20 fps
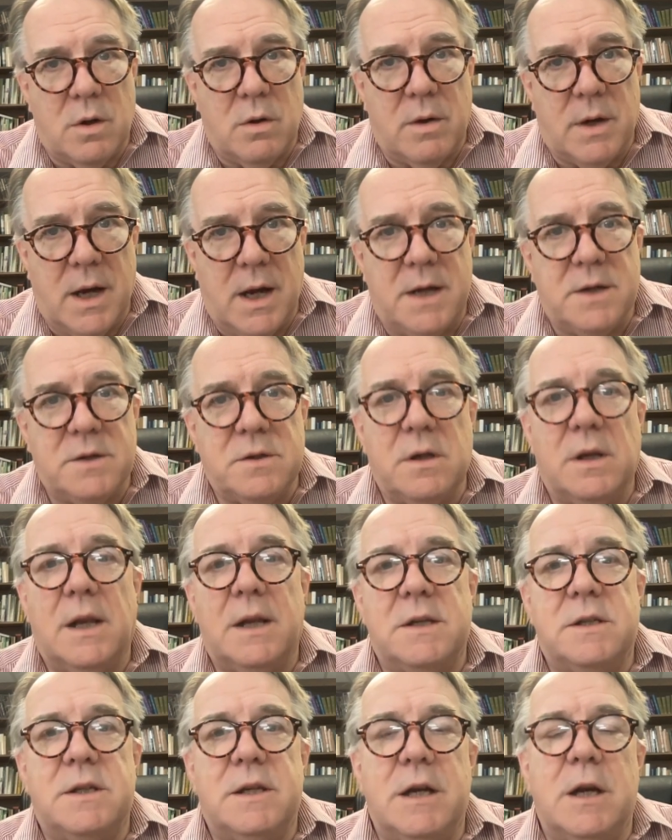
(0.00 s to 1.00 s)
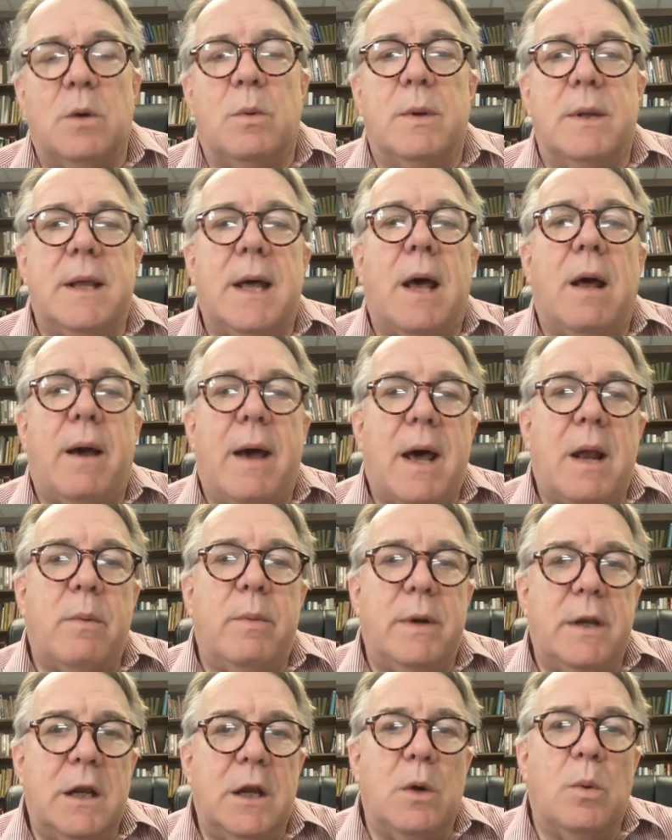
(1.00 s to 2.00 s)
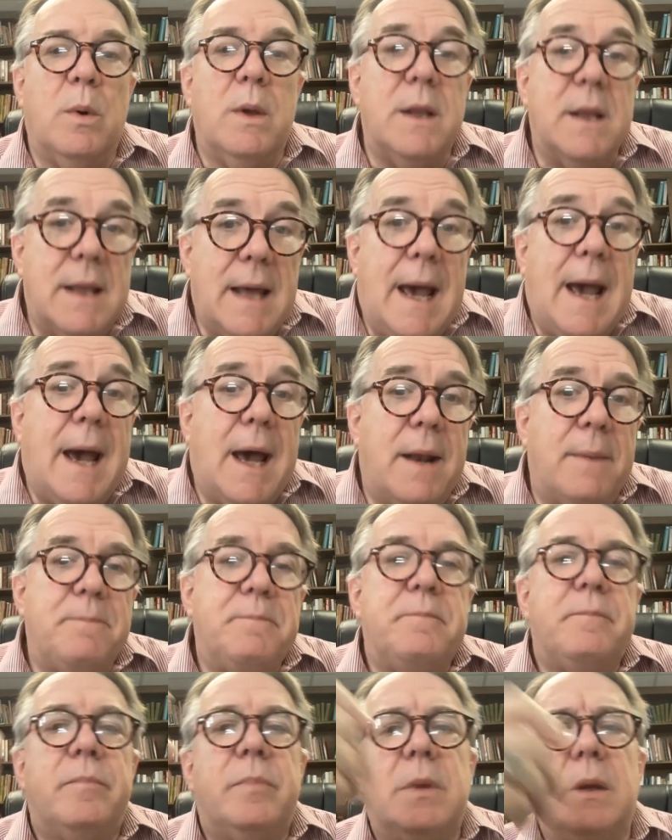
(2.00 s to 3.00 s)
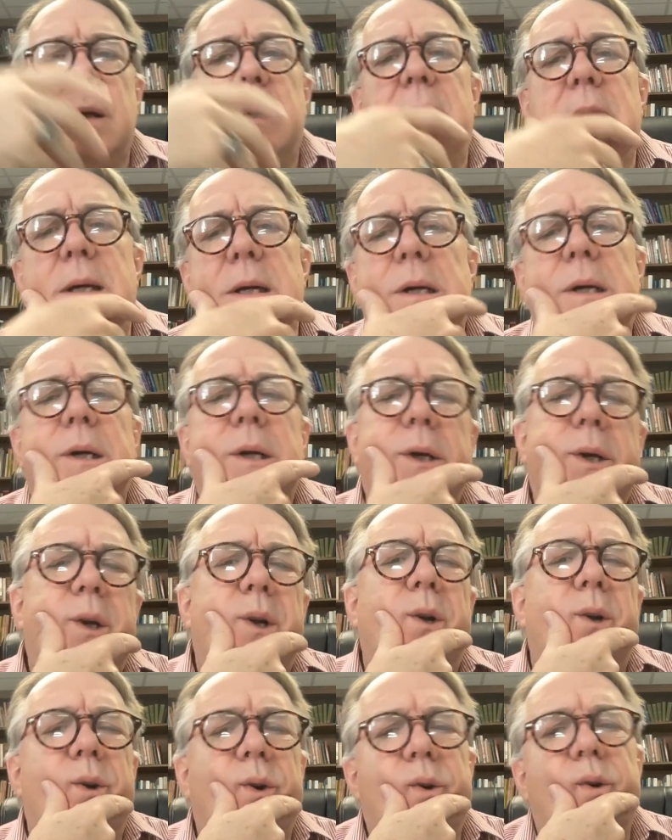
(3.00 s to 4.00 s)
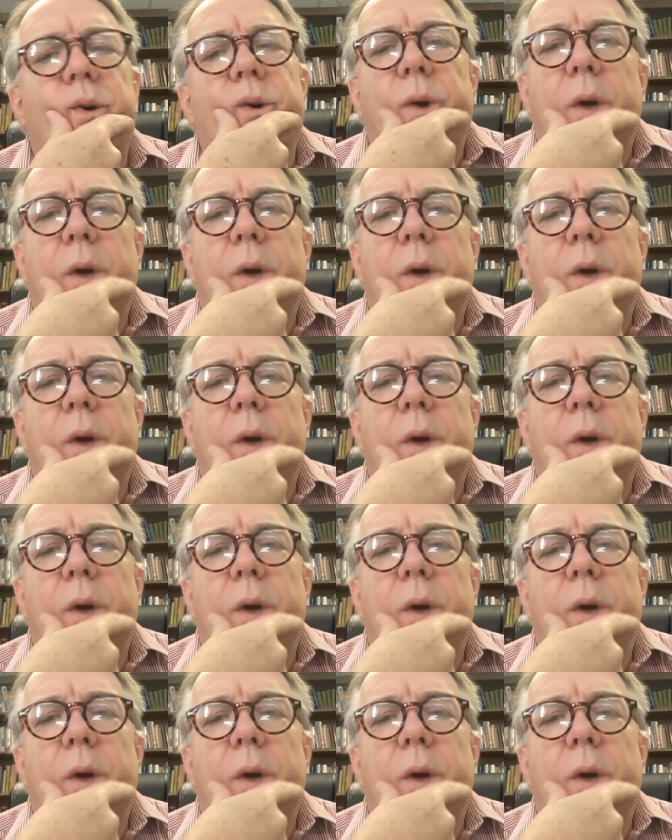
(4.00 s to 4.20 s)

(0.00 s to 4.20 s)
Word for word: Okay, so let's deal with that. How do we deal with that? Well, you know.